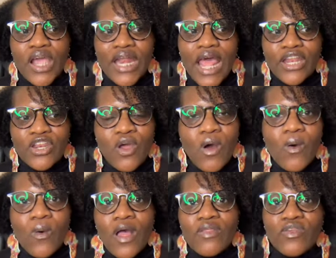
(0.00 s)
And I
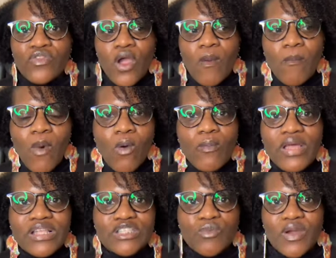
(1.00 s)
know that there are
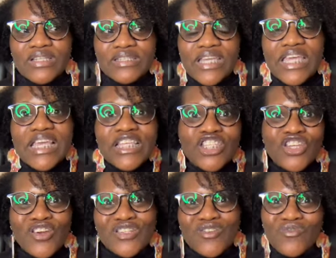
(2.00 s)
moments where it's
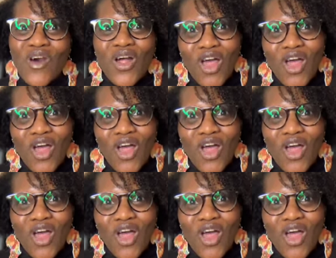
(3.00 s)
easier to fall